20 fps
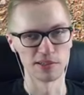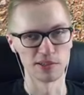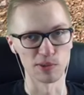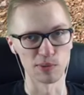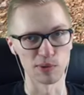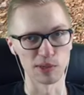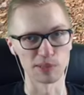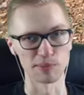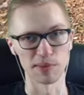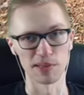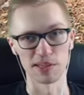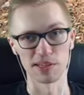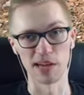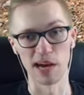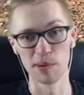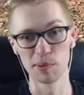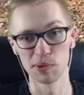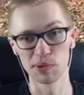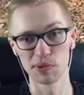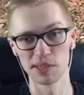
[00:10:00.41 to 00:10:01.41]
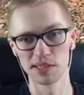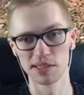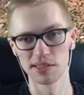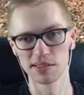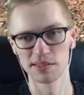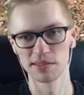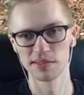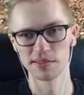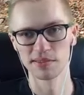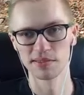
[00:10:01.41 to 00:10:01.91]
don't want to spend the time doing
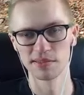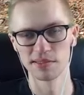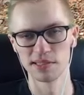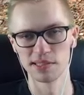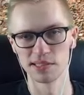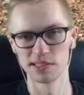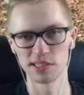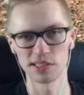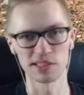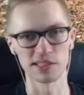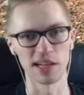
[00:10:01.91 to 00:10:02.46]
it, just